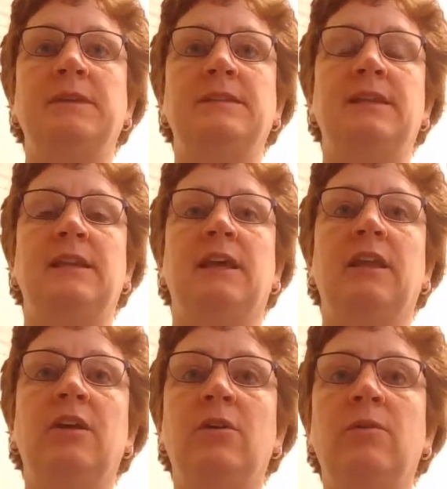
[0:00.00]
Is it
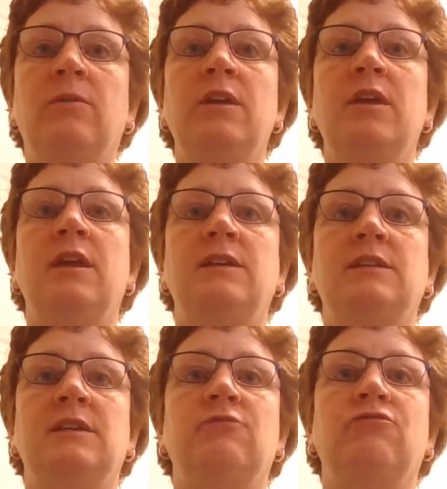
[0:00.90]
yellow? Is
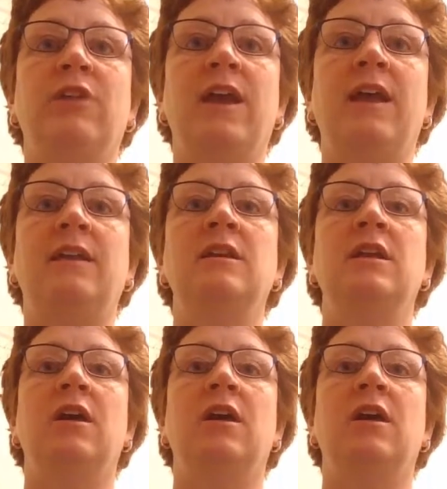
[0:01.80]
it red?